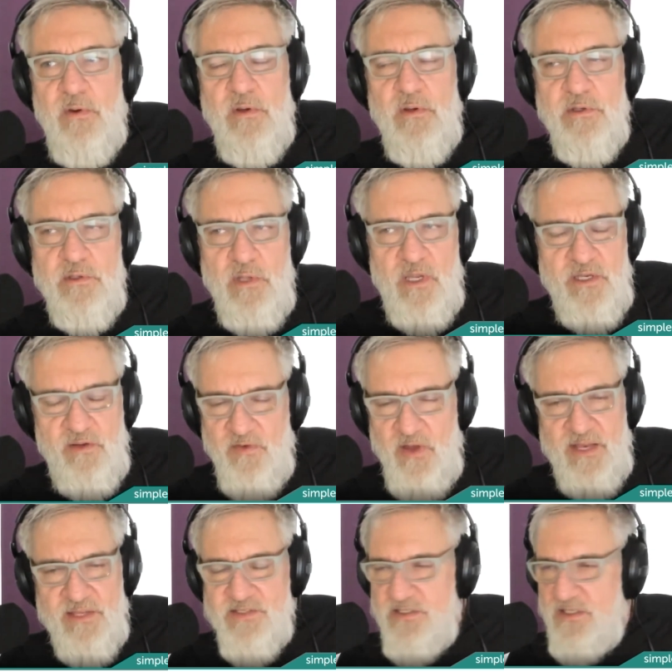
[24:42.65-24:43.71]
and you've got a
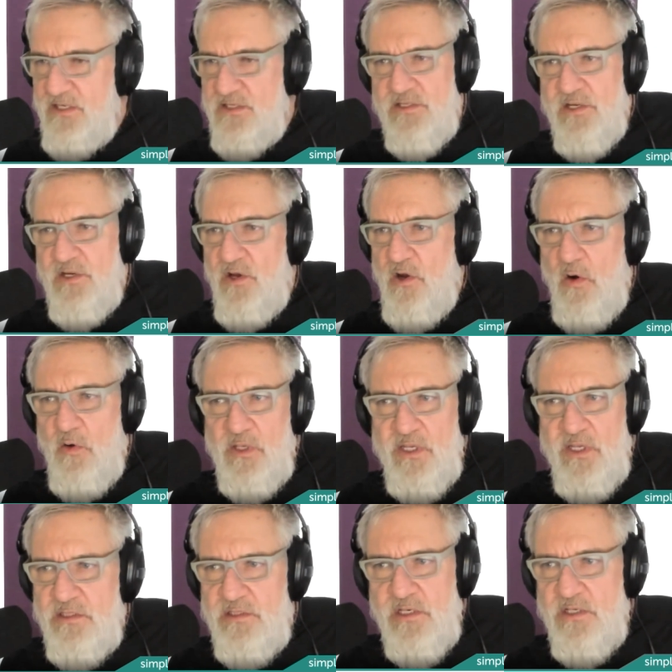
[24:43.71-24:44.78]
citizen
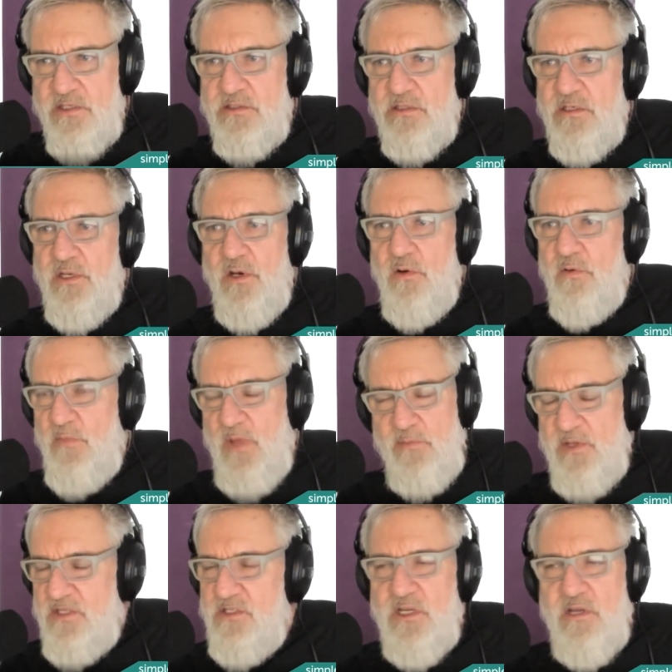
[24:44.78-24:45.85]
coalition, is, you know, maybe
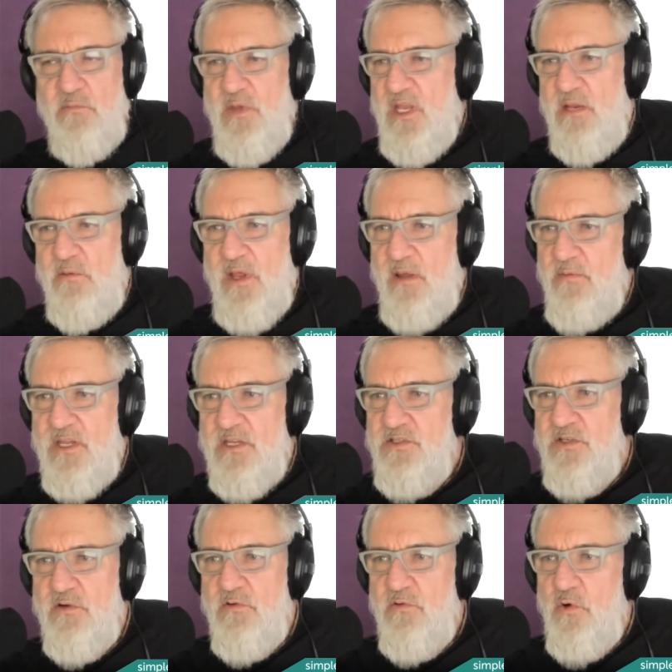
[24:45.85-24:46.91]
it's a committee, maybe it's a
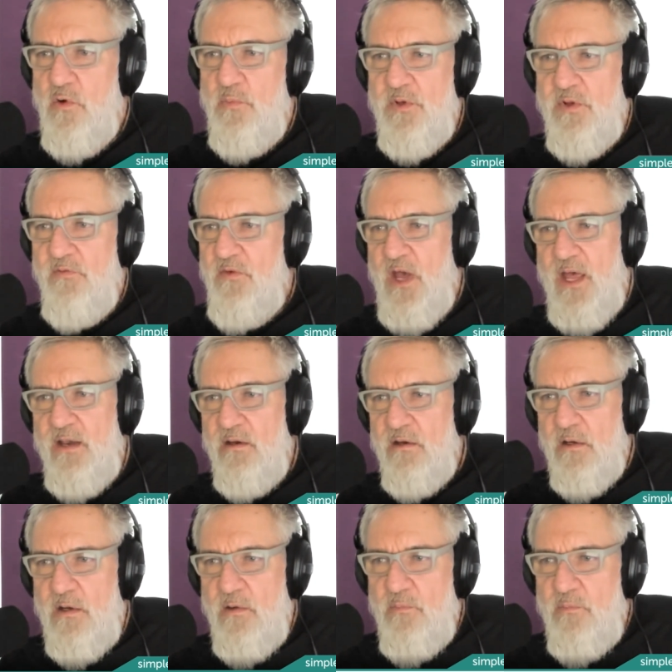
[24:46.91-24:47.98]
group. You've got
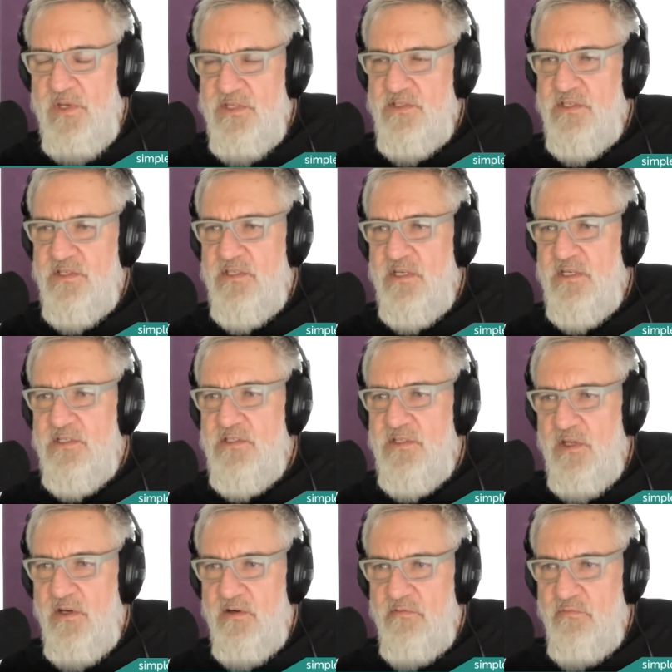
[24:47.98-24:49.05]
businesses.
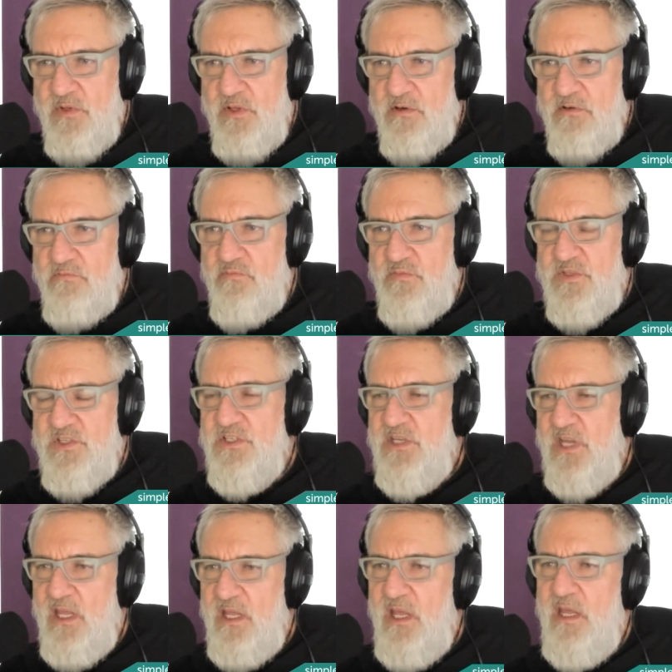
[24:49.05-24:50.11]
They're
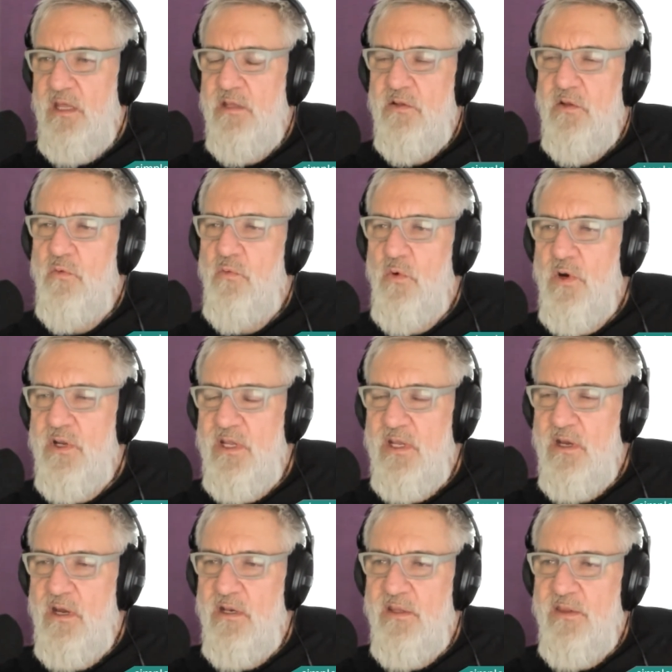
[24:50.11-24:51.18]
sinking. They're working
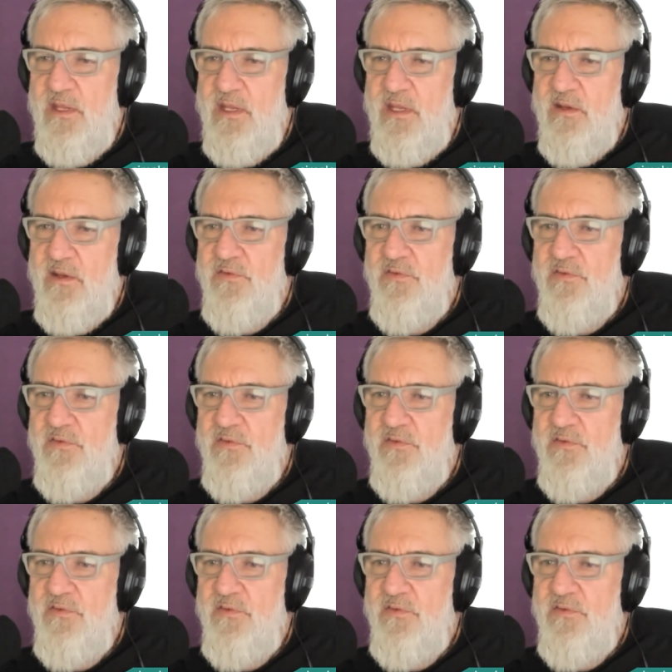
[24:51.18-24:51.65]
on things.